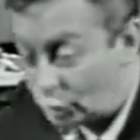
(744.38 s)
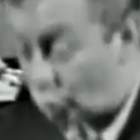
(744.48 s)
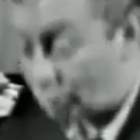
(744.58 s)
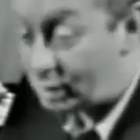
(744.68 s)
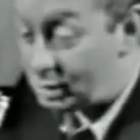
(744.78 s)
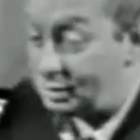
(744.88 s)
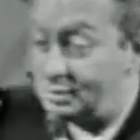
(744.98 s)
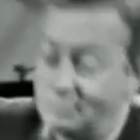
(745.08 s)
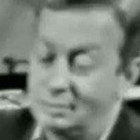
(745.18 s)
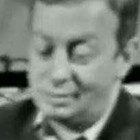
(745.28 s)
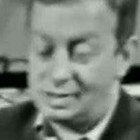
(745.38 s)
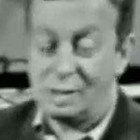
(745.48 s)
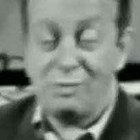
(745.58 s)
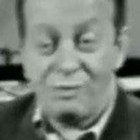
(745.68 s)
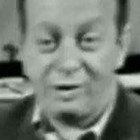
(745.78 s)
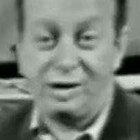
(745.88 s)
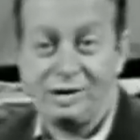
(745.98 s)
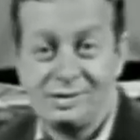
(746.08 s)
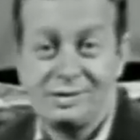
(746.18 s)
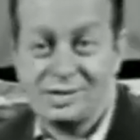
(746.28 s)
good, some
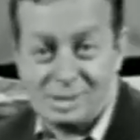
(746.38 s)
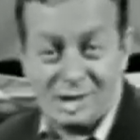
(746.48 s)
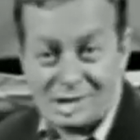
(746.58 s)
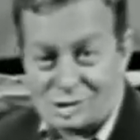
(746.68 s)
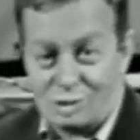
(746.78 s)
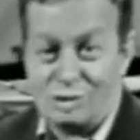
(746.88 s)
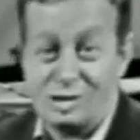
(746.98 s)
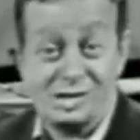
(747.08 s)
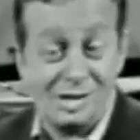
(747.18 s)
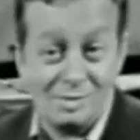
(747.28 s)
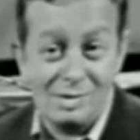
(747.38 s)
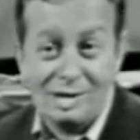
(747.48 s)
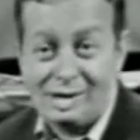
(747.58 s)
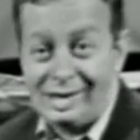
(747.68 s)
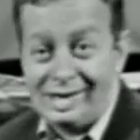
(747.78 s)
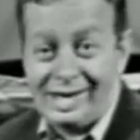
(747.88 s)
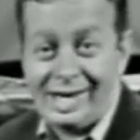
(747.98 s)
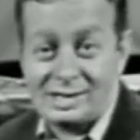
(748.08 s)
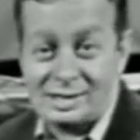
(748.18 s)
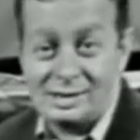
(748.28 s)
fair, some not so good, some
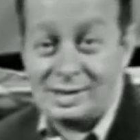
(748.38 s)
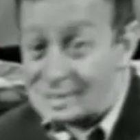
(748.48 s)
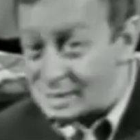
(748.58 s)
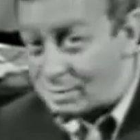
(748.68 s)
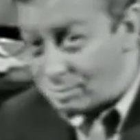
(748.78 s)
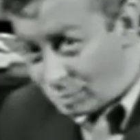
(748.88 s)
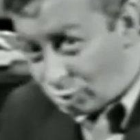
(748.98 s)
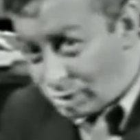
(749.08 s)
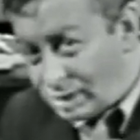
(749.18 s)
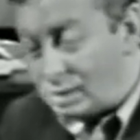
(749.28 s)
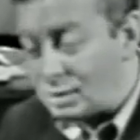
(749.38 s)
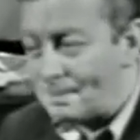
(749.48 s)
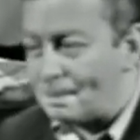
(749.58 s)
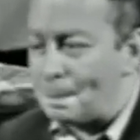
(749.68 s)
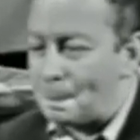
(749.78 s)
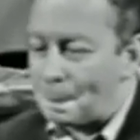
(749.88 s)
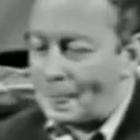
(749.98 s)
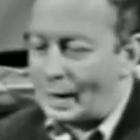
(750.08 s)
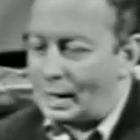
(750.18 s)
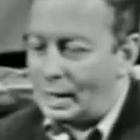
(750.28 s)
excellent, and some unique.
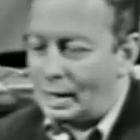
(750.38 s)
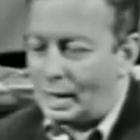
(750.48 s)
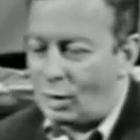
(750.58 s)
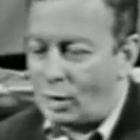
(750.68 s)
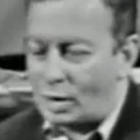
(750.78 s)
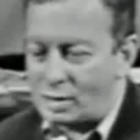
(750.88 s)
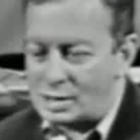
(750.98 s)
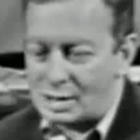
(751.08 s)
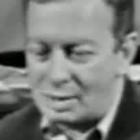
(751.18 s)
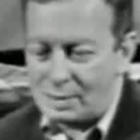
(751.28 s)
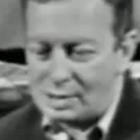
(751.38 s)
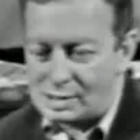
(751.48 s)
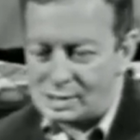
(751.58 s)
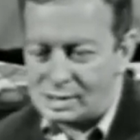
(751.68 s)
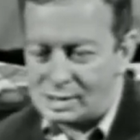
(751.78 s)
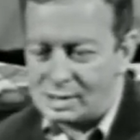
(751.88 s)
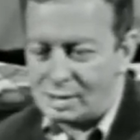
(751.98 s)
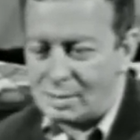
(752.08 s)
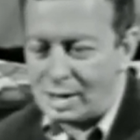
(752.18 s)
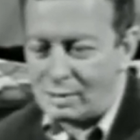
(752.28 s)
Now, one of those accompanists is a
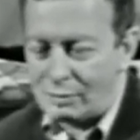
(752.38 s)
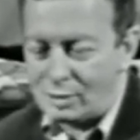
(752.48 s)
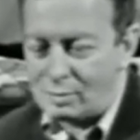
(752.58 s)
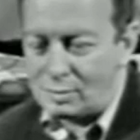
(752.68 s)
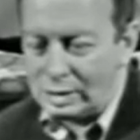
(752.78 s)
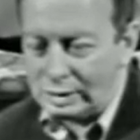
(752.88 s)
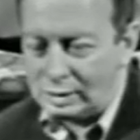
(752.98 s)
young man from